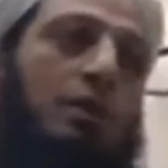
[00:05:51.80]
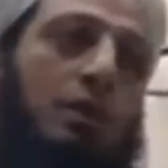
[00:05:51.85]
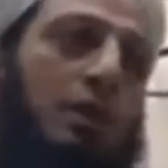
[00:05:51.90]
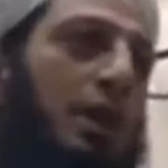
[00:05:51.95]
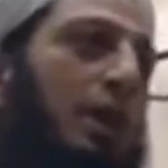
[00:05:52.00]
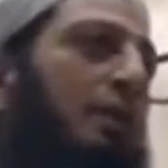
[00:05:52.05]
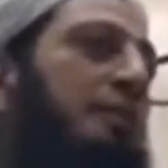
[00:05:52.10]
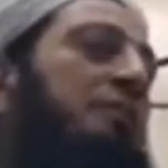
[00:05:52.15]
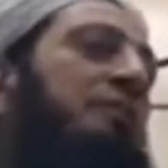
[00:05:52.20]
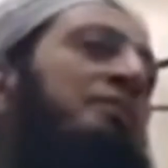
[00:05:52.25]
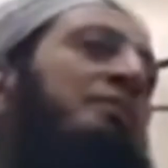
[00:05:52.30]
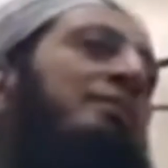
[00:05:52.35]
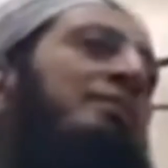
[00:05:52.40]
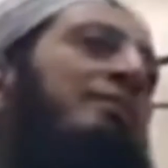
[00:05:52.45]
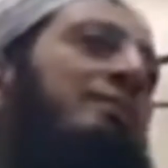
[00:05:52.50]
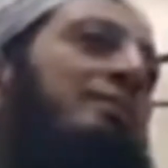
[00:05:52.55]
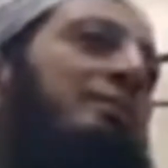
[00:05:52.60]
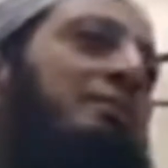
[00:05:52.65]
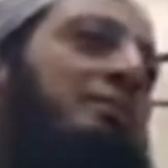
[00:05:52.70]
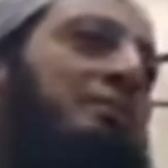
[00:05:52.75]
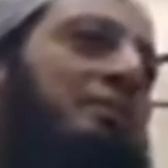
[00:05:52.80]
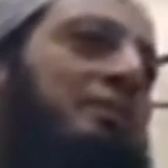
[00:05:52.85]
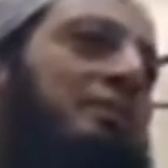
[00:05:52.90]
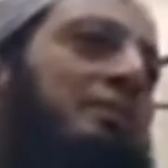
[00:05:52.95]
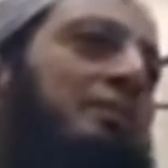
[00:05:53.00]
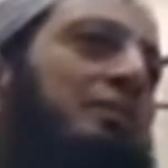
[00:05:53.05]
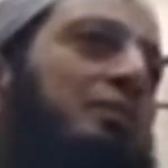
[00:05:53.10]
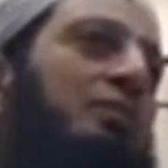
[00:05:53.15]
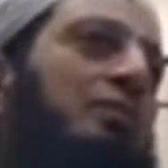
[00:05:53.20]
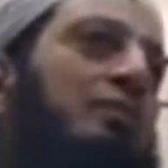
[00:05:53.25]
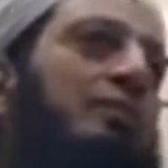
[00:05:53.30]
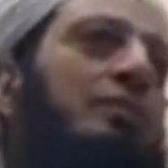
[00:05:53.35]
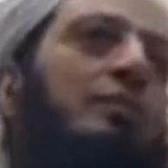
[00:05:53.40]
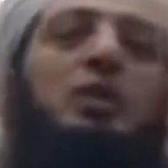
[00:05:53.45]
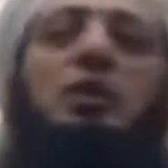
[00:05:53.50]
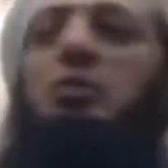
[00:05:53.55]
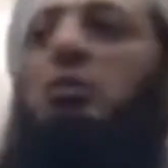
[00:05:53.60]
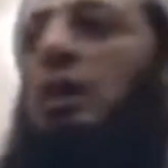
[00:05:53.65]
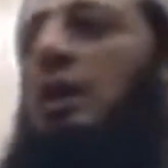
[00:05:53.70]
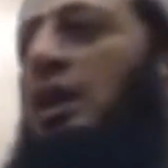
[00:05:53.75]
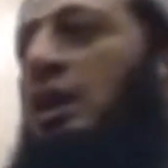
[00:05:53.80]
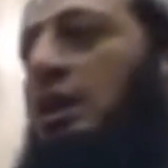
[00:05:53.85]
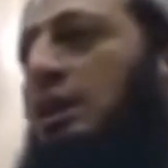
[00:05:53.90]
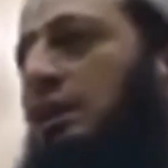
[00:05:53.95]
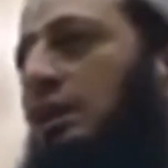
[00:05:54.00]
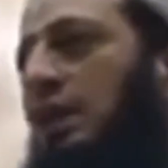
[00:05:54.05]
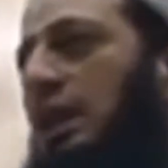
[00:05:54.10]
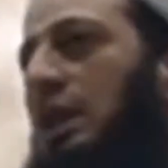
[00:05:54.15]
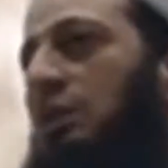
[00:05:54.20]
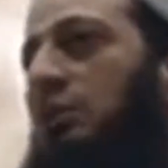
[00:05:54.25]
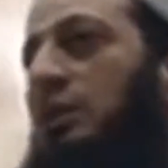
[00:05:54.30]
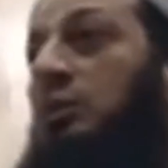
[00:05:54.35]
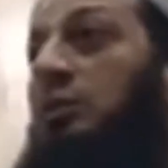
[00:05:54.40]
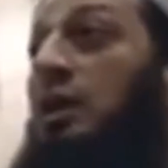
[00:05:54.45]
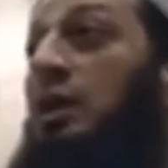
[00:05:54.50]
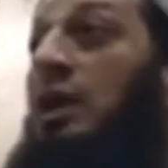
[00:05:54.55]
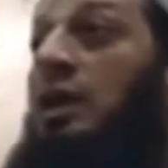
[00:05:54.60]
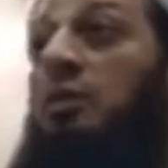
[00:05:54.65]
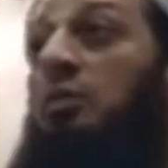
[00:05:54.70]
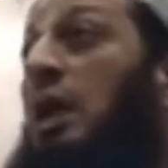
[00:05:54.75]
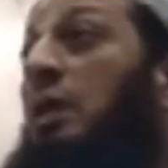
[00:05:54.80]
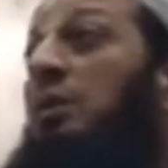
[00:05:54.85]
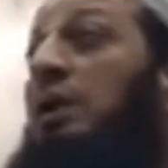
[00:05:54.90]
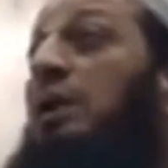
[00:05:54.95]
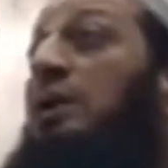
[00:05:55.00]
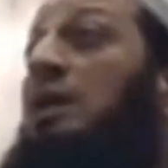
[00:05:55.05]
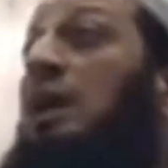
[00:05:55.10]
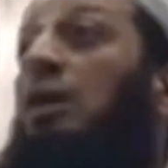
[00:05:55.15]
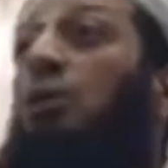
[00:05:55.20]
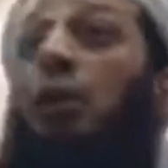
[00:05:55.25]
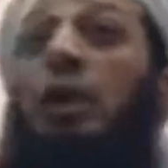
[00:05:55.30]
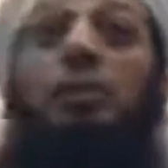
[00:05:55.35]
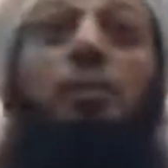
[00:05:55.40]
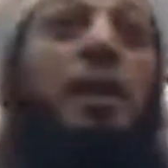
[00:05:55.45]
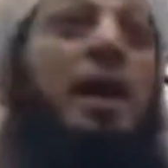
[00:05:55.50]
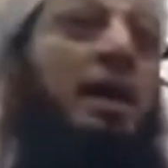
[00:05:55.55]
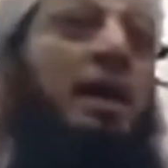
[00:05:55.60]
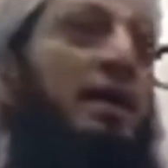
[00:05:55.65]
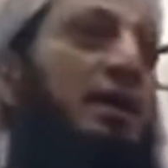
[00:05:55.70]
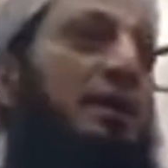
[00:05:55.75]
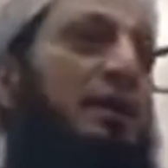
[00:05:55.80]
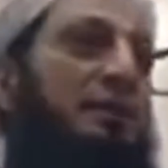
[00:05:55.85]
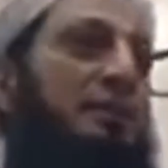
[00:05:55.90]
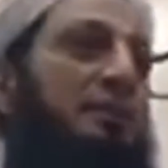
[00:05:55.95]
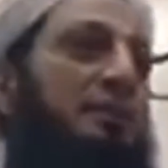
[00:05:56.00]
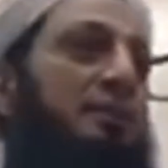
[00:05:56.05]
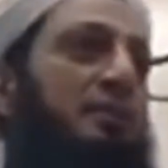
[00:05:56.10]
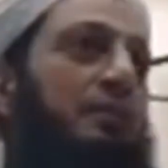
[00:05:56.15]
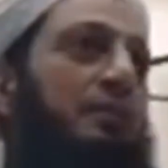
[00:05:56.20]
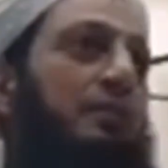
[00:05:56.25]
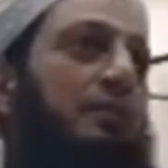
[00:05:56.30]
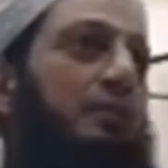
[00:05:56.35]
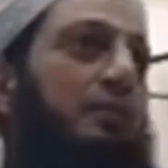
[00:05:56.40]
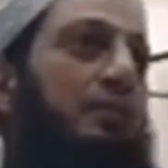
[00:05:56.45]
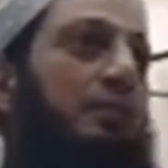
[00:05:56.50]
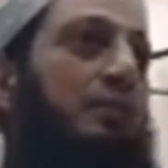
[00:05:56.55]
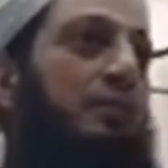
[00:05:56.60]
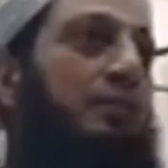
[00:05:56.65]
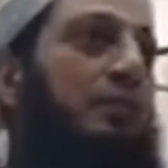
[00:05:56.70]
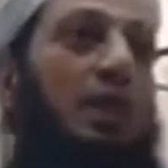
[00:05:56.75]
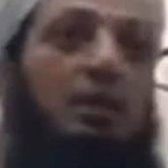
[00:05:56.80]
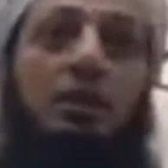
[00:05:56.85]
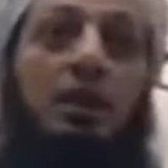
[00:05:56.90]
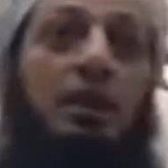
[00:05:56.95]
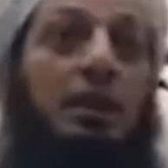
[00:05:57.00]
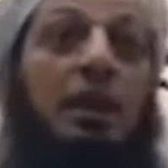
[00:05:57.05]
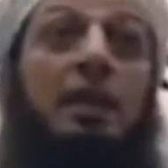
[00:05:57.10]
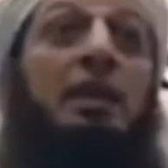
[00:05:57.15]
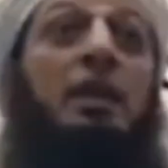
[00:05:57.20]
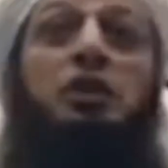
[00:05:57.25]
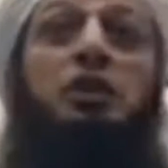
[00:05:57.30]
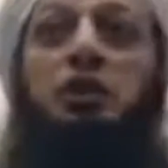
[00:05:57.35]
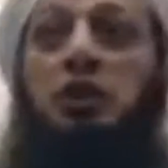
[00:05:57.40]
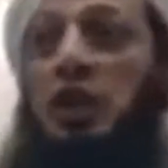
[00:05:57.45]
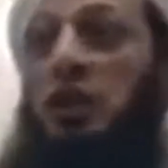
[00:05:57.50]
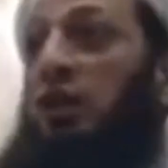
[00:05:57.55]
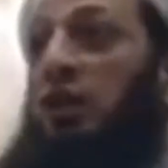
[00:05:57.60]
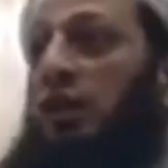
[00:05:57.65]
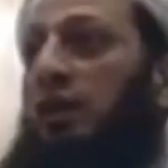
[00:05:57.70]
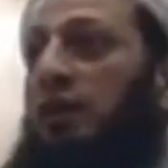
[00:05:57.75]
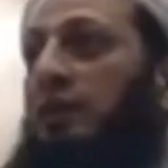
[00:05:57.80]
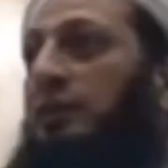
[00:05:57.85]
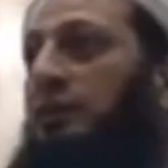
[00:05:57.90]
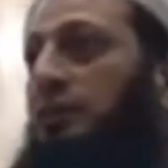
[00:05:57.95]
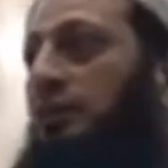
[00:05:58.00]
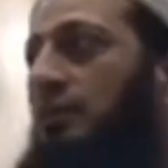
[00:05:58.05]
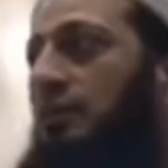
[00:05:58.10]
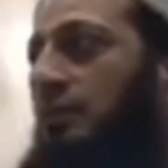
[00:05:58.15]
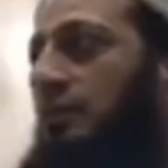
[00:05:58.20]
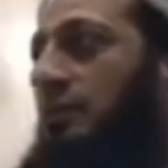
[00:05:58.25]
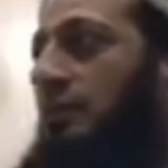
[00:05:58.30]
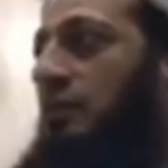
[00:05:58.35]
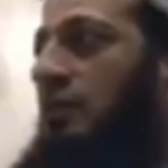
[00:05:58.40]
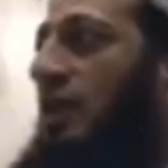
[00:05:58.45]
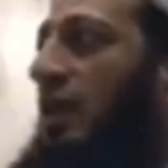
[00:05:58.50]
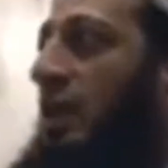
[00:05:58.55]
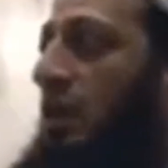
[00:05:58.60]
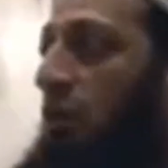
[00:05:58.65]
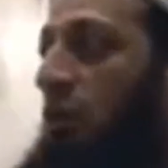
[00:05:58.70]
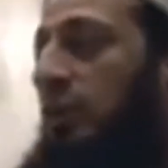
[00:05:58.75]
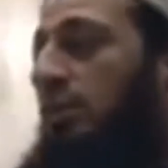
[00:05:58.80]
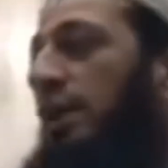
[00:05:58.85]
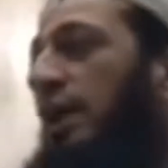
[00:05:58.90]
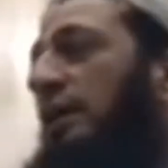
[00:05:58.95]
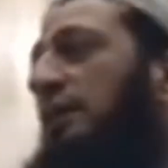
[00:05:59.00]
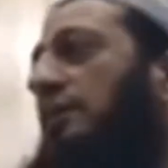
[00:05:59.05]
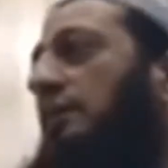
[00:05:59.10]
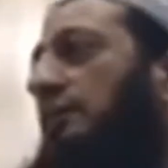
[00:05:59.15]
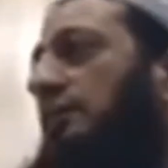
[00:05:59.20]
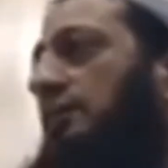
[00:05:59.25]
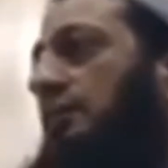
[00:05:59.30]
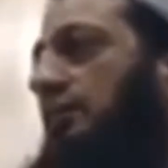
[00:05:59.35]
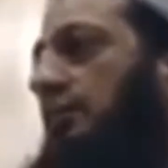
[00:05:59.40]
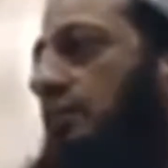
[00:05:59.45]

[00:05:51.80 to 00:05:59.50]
He said, okay. Ismail alayhi salam came back, and Ibrahim alayhi salam went back. That's it. He didn't stay there. He went back.